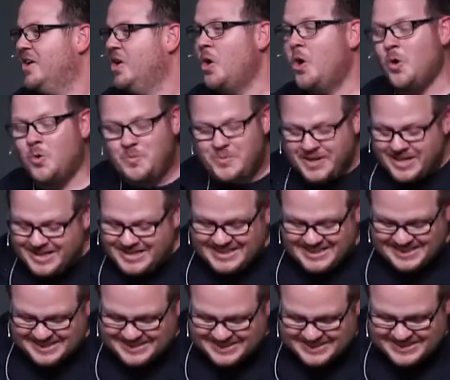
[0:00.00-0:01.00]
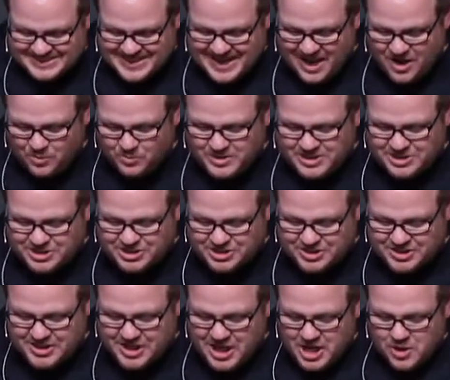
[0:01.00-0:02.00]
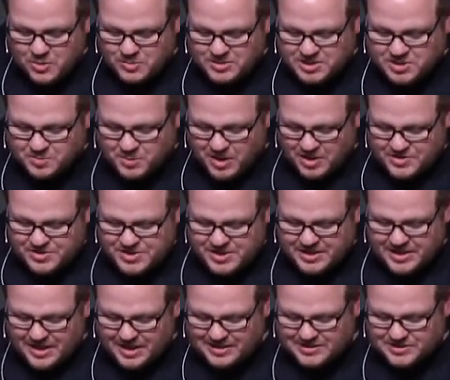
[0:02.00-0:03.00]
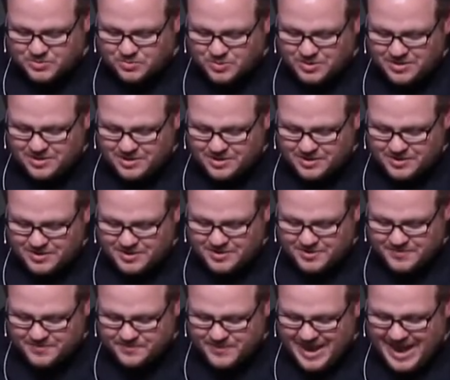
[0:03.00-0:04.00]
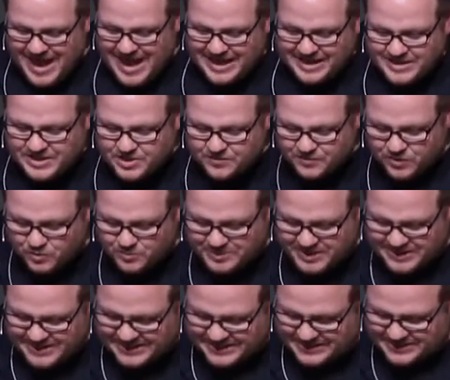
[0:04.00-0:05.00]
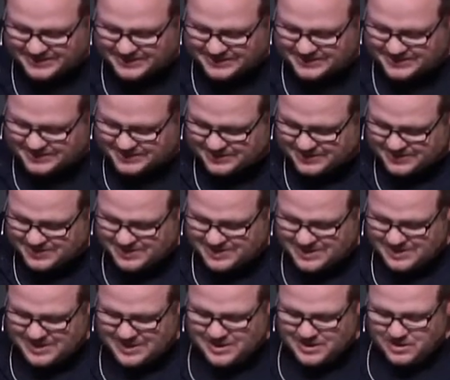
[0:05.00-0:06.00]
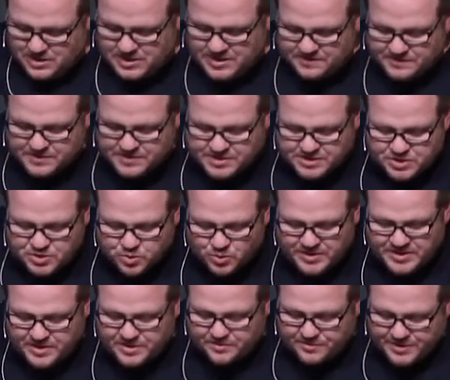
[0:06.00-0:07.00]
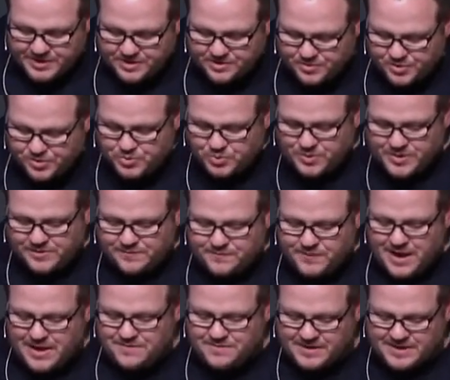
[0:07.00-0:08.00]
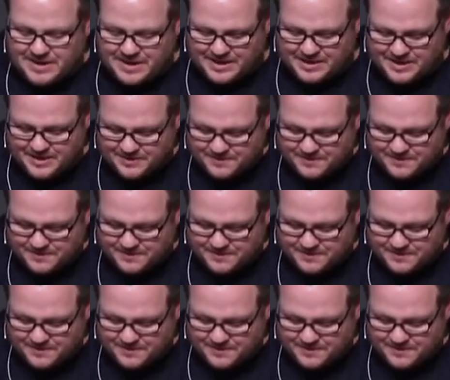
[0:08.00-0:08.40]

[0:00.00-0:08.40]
Obedience is how we should respond to God's word. Active obedience. Look at verses 23 through 25 again.